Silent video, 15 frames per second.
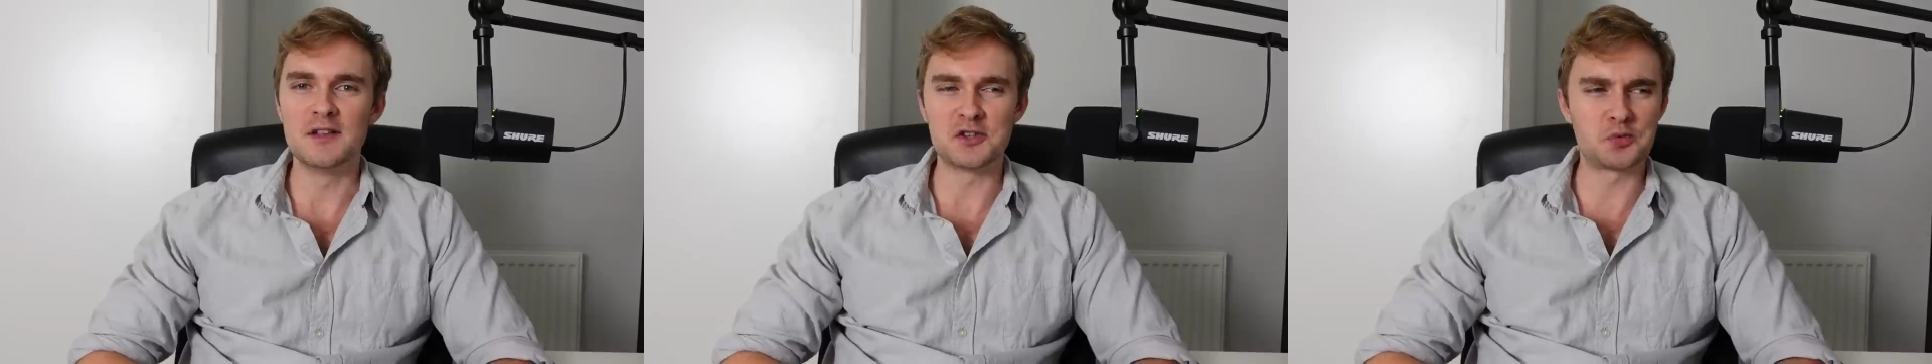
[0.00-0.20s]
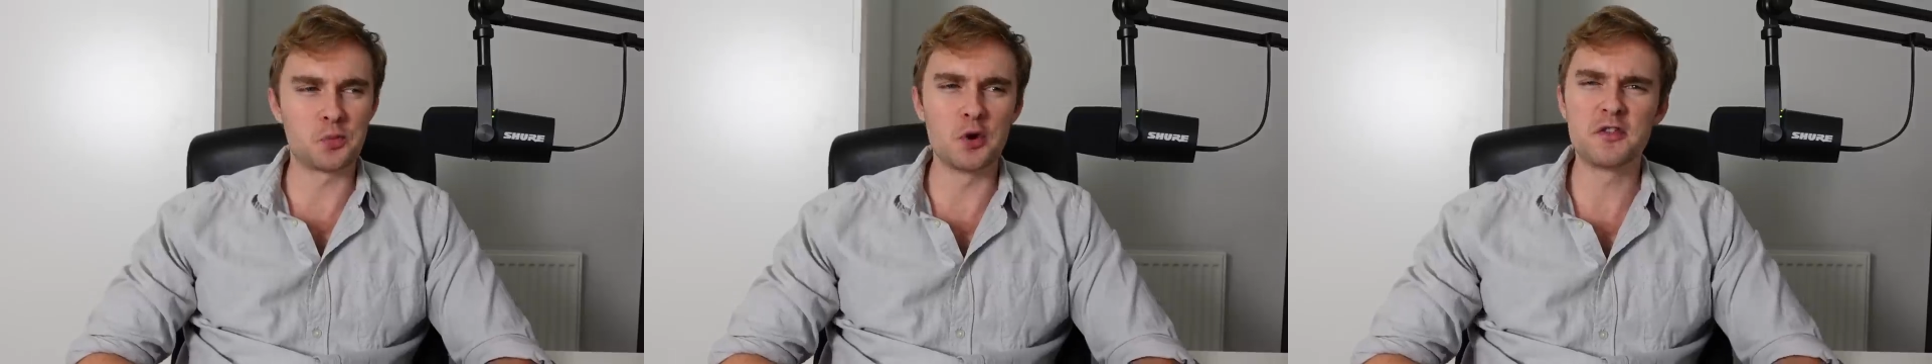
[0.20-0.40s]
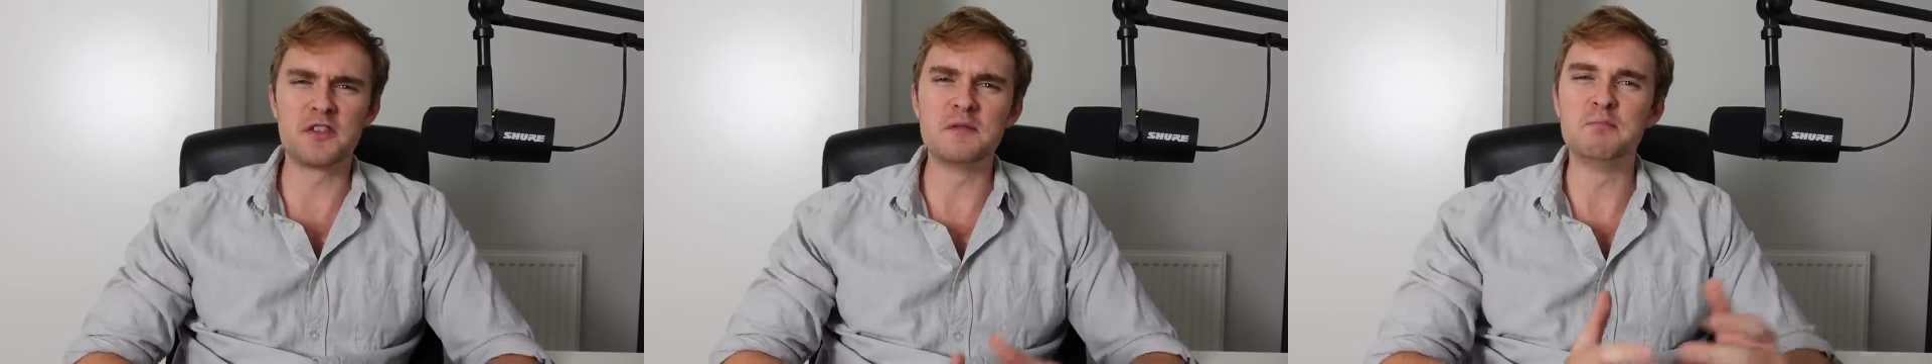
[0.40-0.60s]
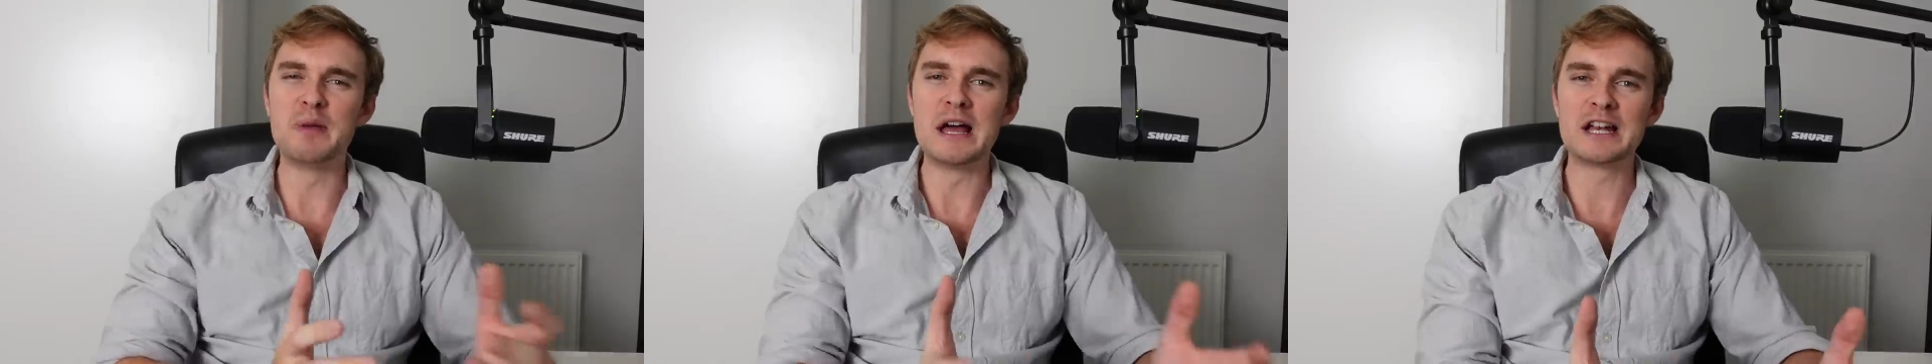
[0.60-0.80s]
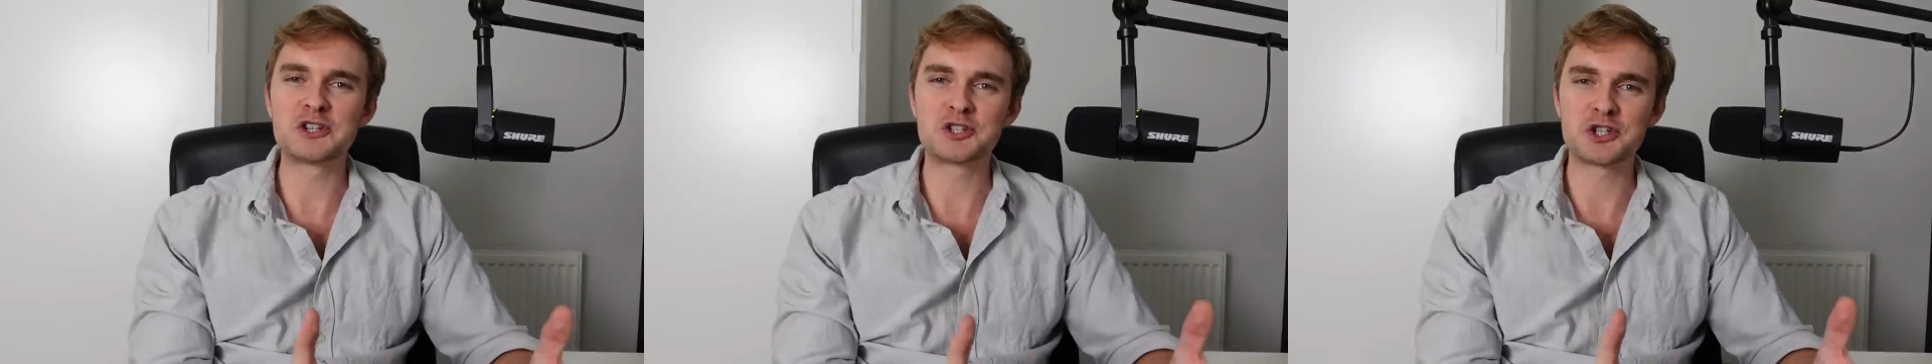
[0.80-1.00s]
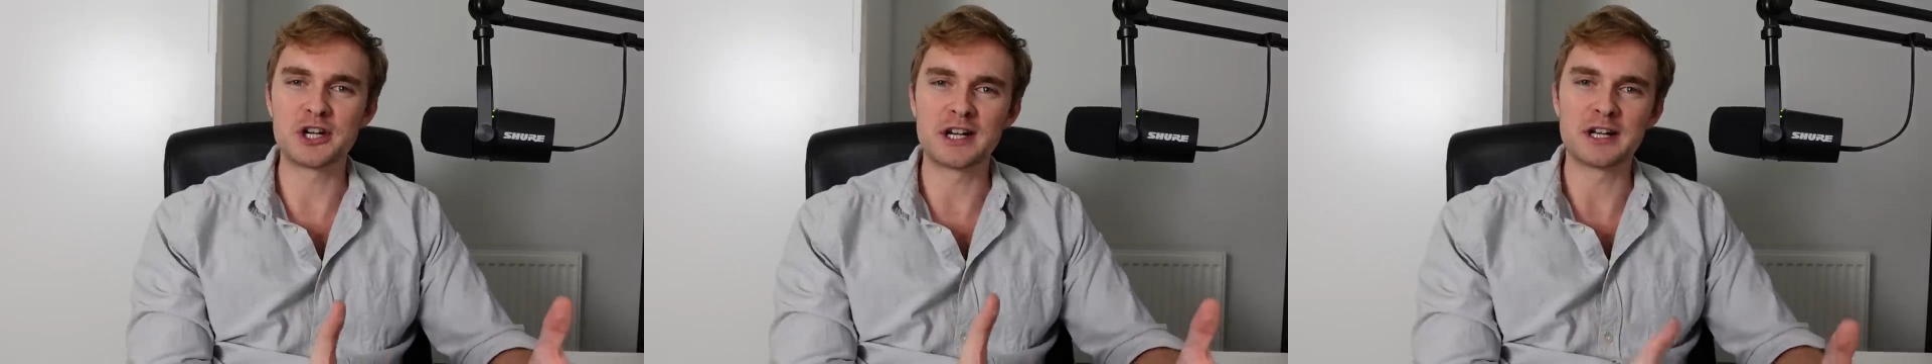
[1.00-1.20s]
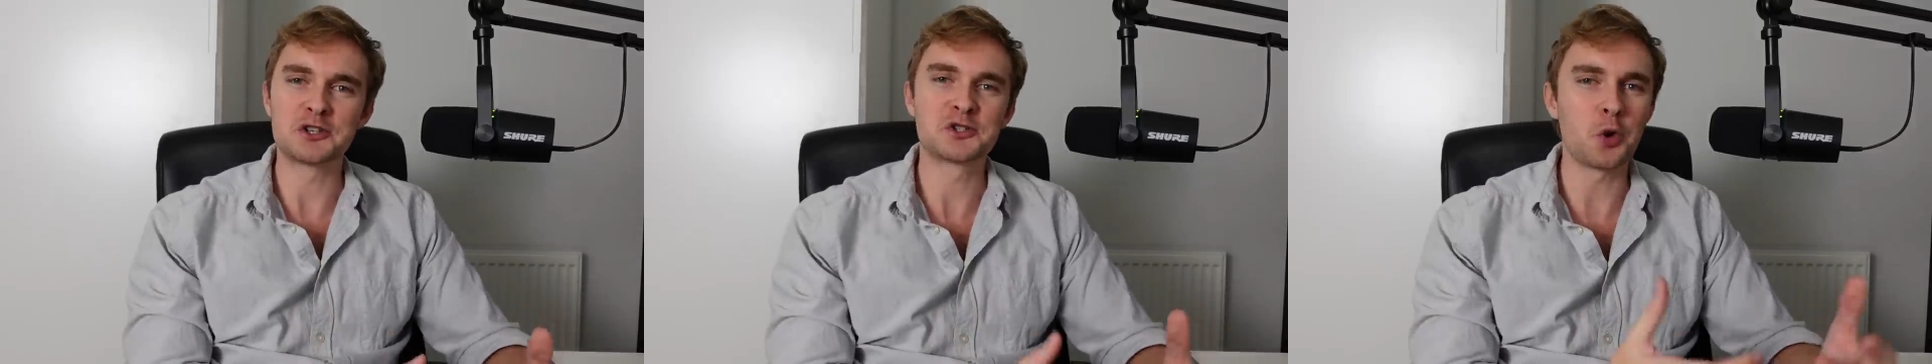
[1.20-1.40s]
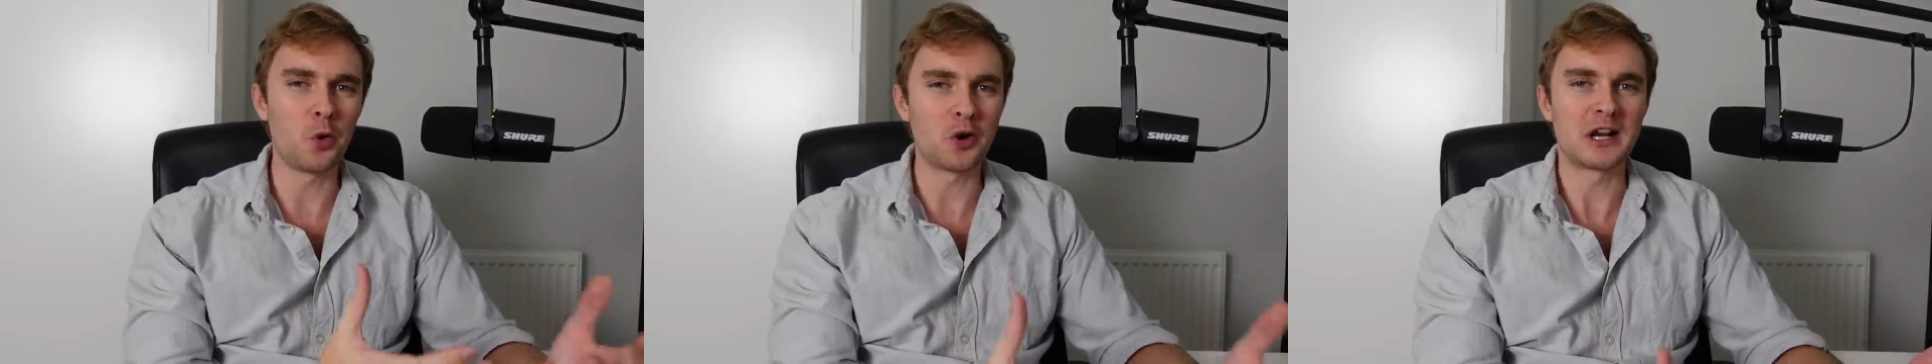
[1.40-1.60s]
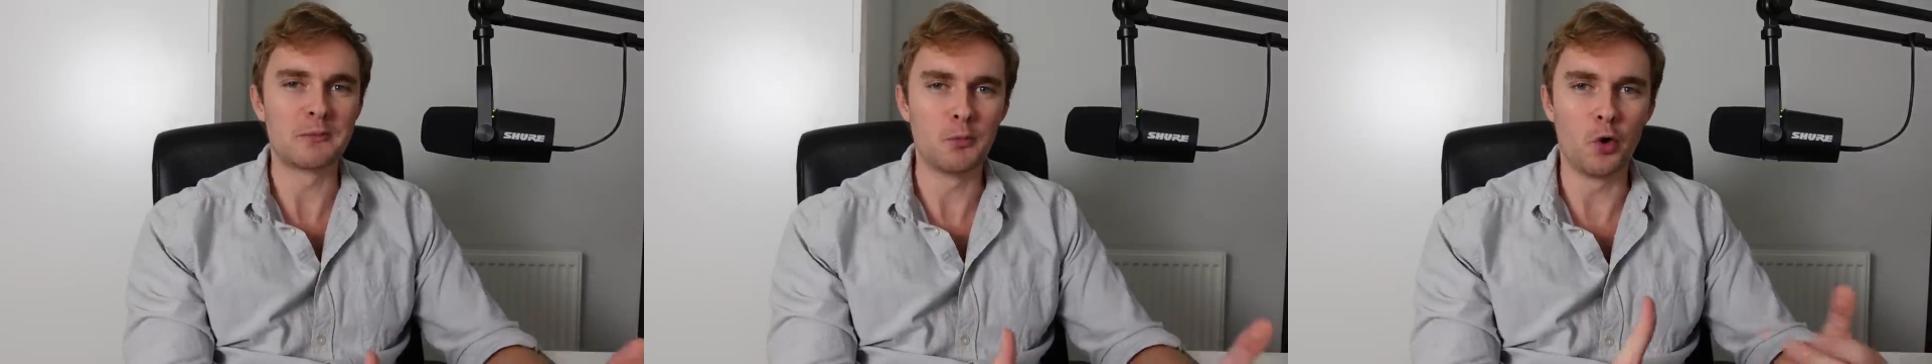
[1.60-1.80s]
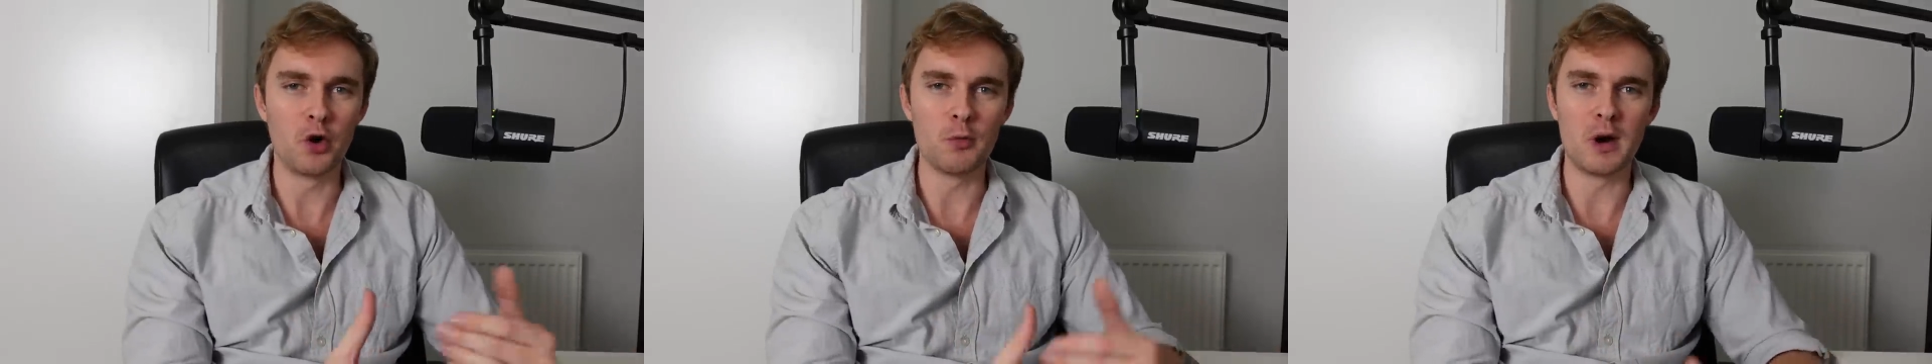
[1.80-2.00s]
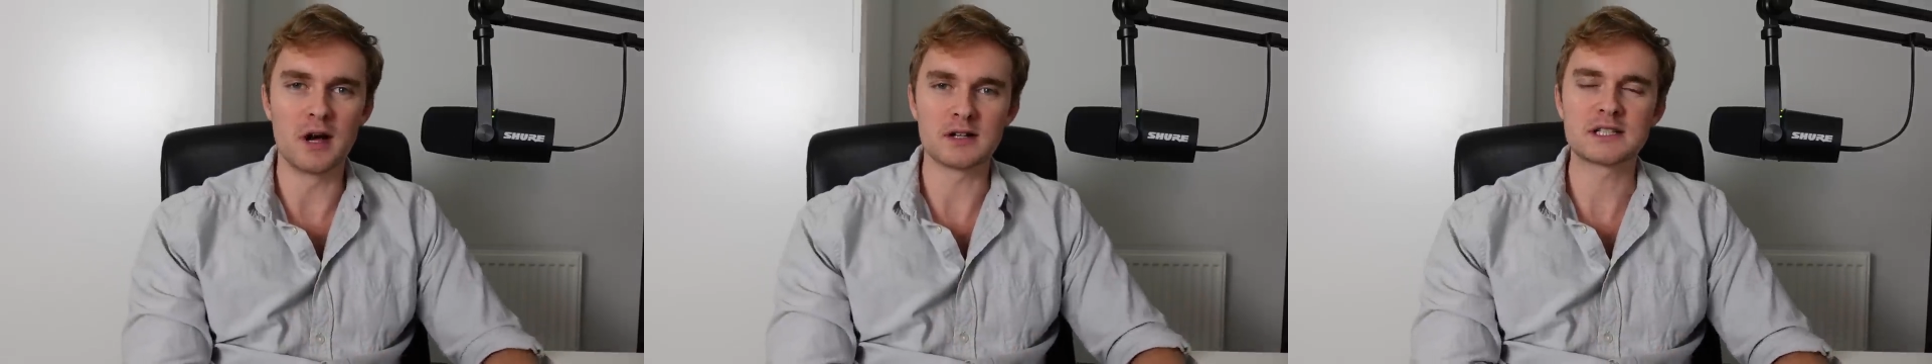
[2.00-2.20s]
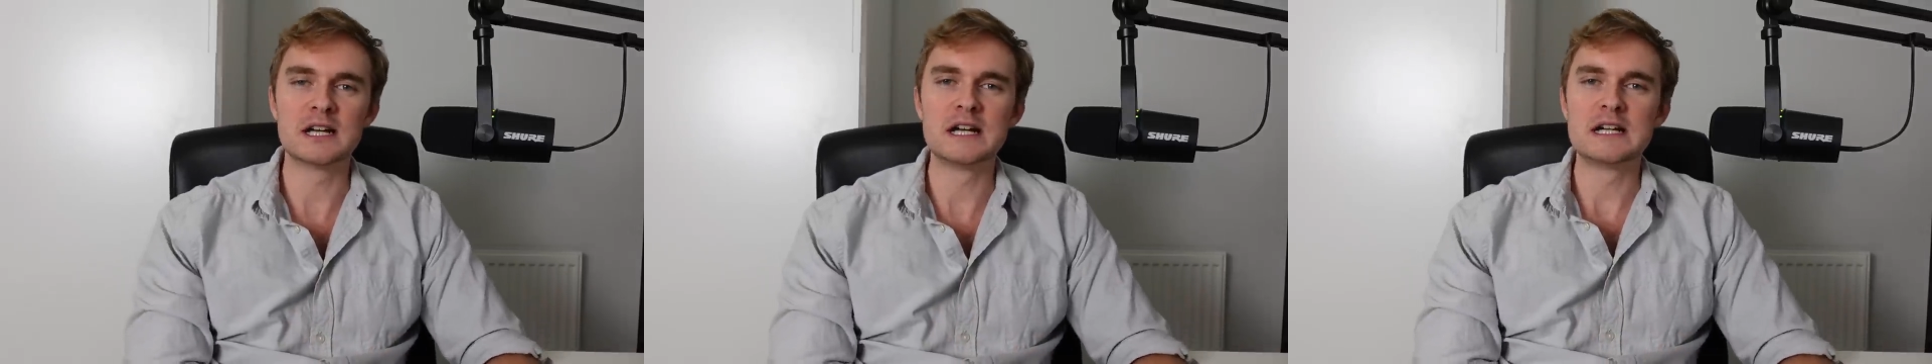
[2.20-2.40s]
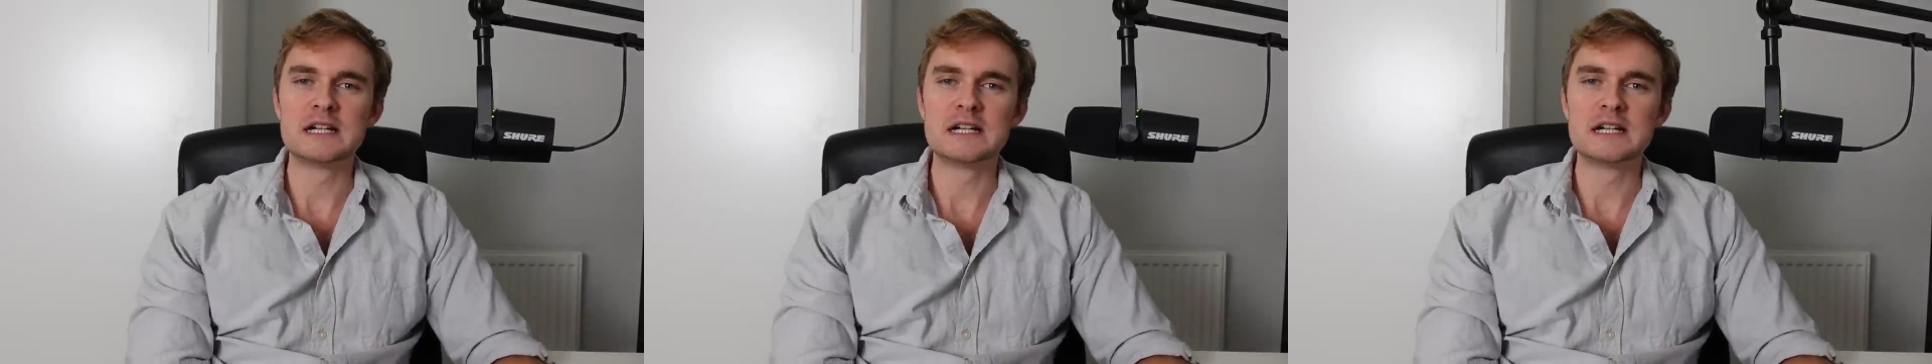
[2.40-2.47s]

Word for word: that's worth embellishing and talking more about,